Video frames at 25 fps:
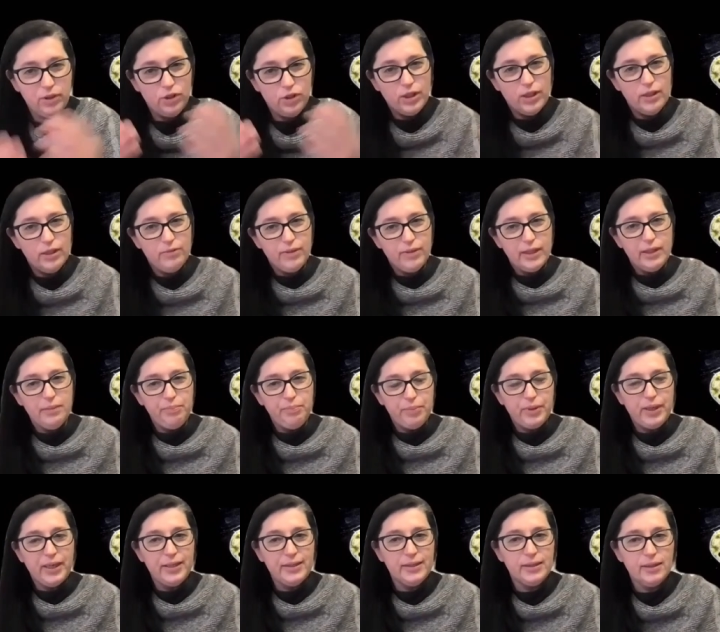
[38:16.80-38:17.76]
are very
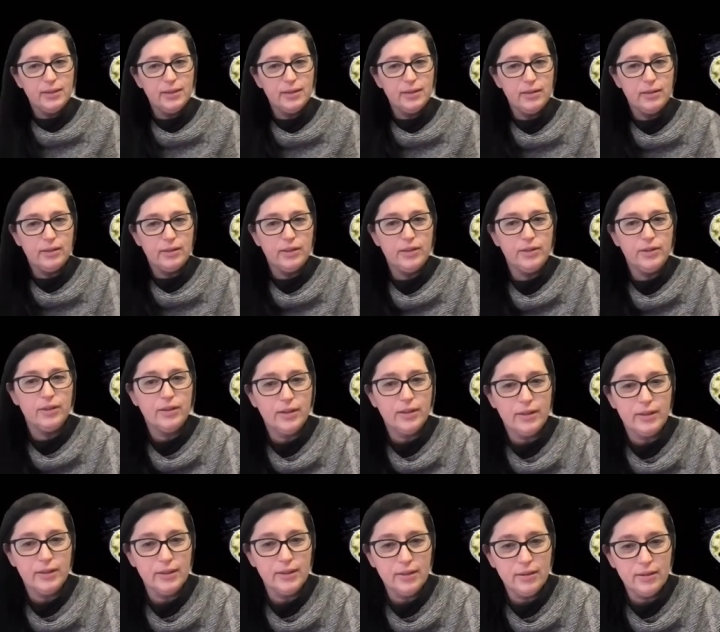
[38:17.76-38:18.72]
present around
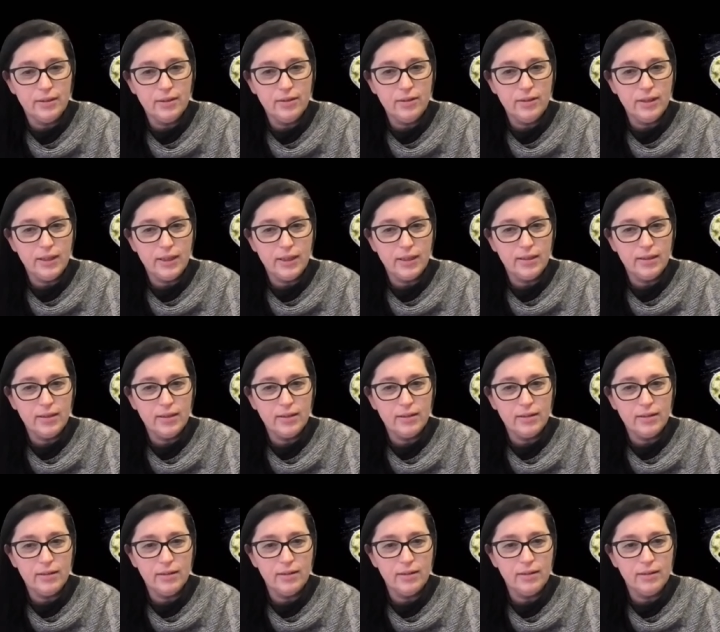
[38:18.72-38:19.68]
us, like
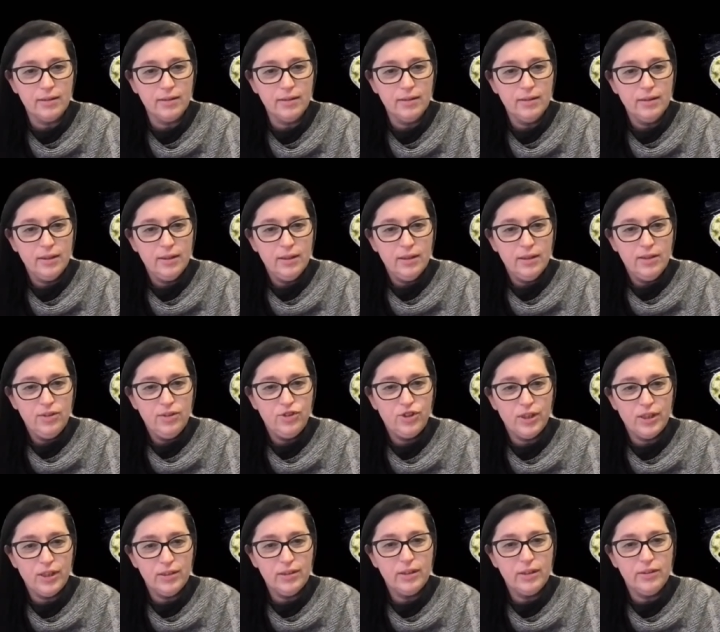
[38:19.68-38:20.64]

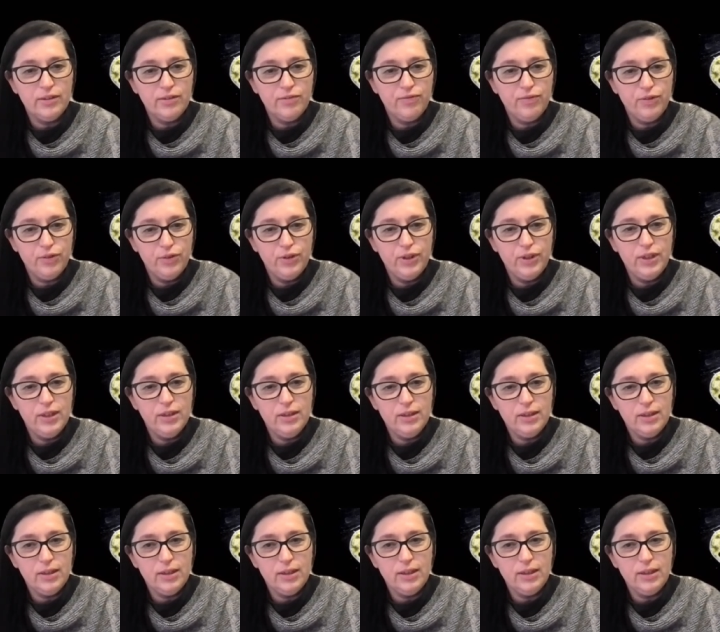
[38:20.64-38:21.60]
gendered
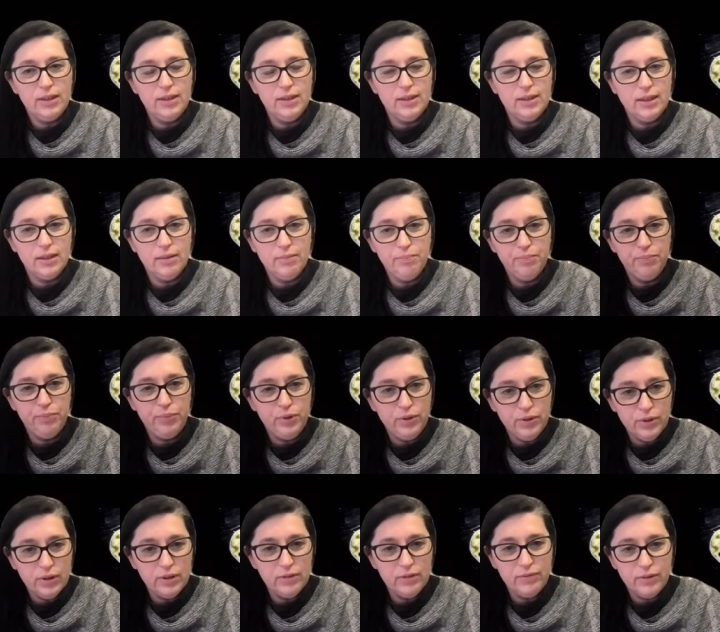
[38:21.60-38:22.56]
fluidity is a
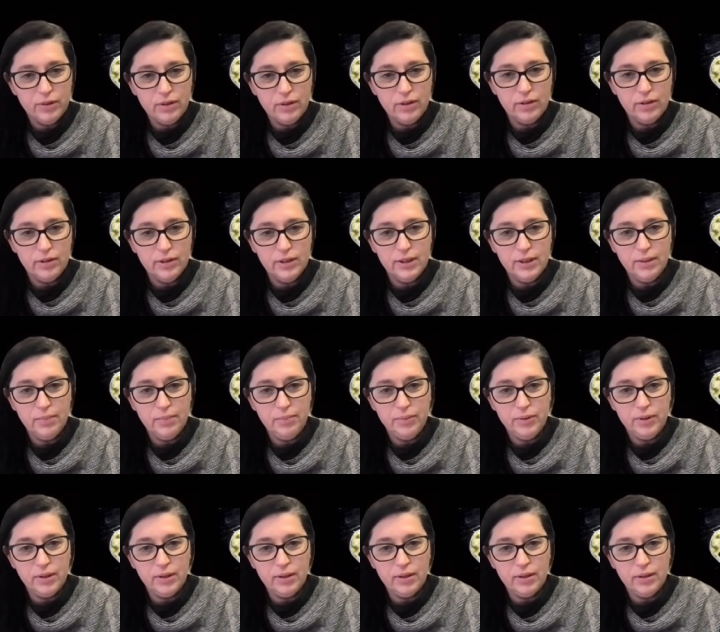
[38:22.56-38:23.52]
beautiful
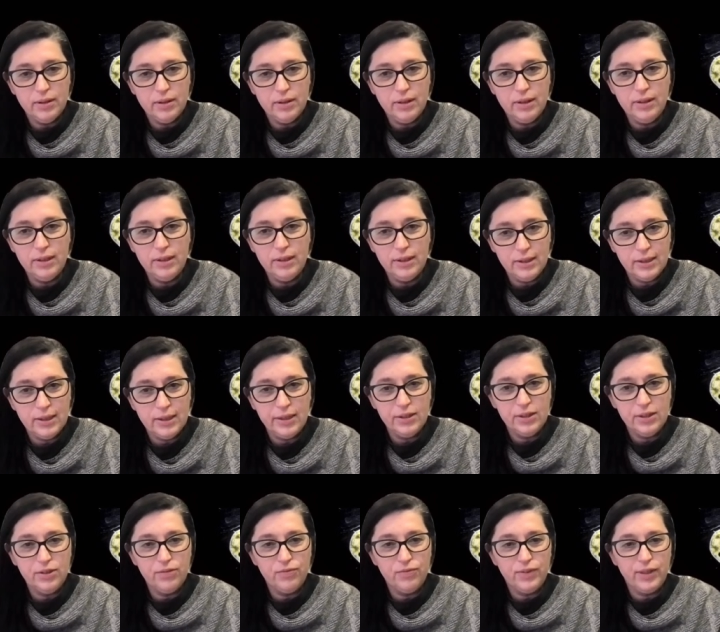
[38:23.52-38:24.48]
concept in the
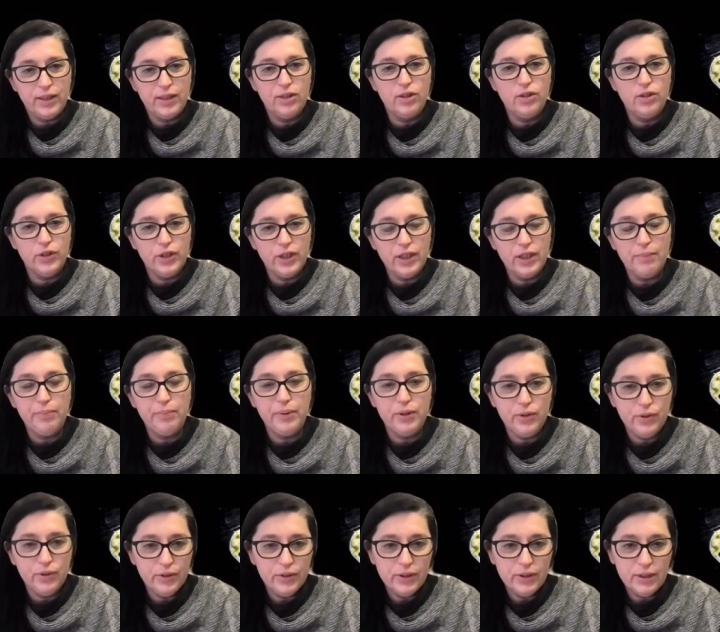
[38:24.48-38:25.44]
sense of like going
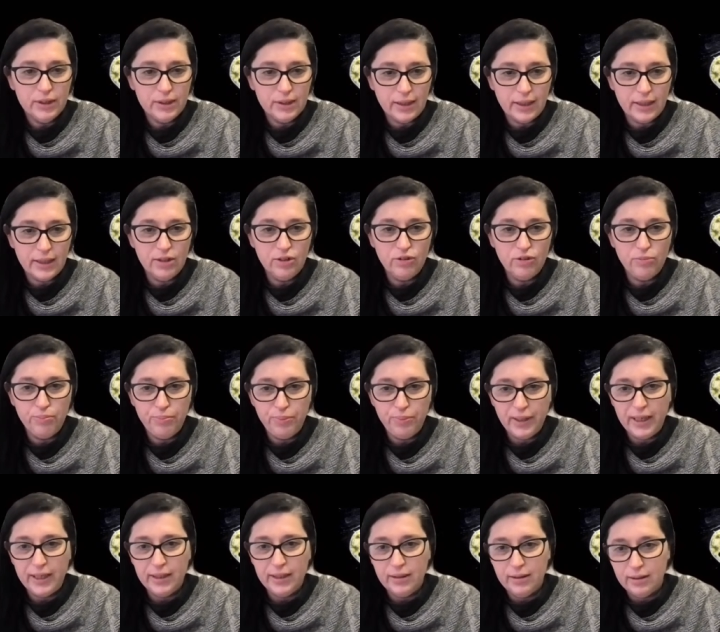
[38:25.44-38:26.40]
beyond this kind of
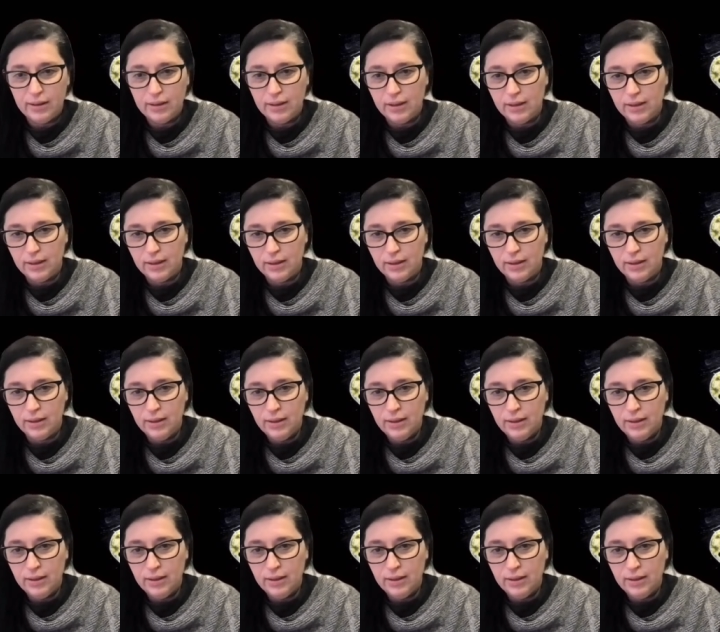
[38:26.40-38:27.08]
binary